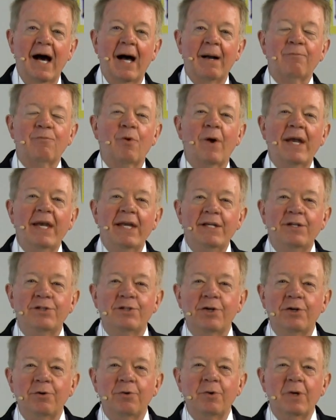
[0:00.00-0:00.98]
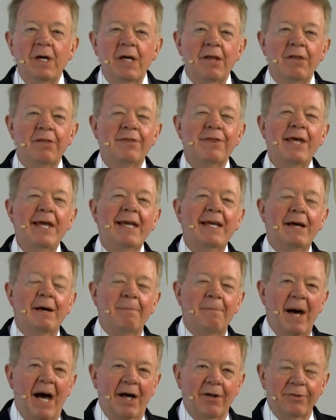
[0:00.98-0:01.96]
I'm ready to think
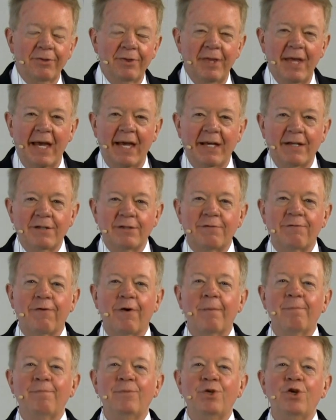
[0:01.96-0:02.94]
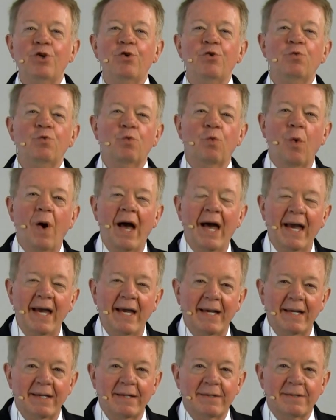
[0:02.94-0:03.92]
about things from new
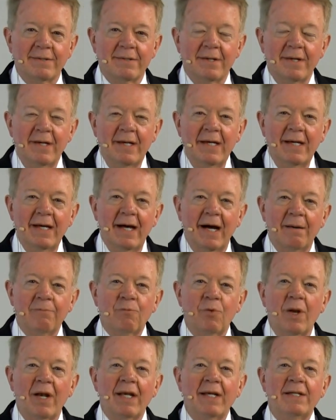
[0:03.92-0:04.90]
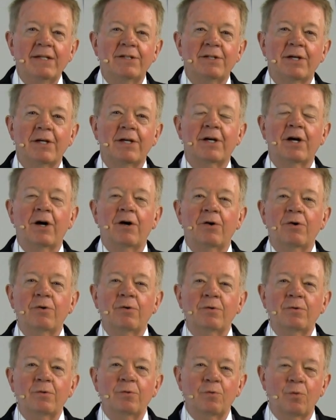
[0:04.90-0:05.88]
ways. I'm willing to
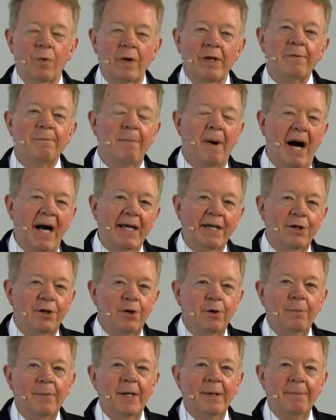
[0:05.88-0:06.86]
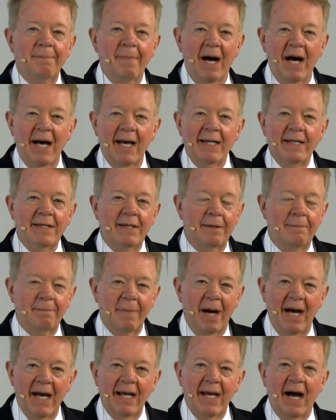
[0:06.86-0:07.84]
go with my human mind and
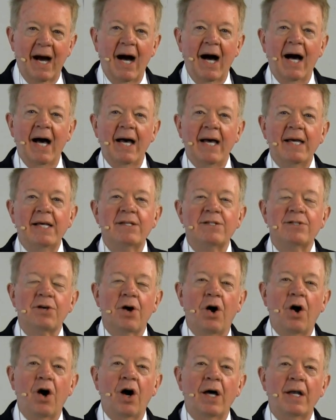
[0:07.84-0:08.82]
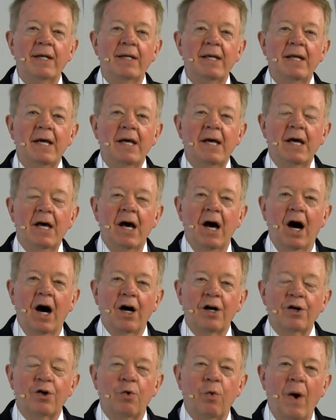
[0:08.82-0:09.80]
my eyes on
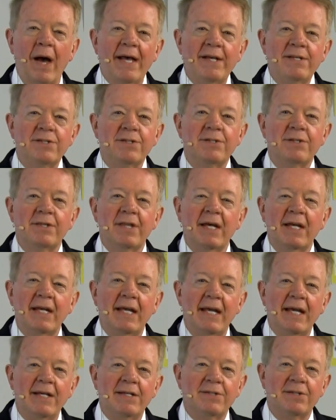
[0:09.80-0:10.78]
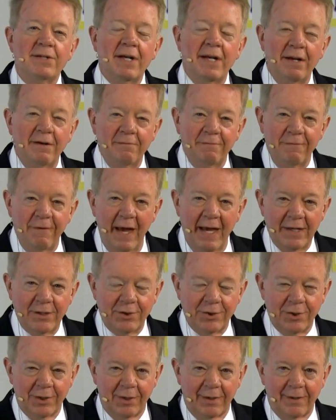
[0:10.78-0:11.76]
a quest that is an
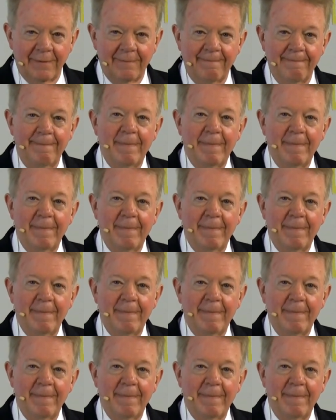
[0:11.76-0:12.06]
adventure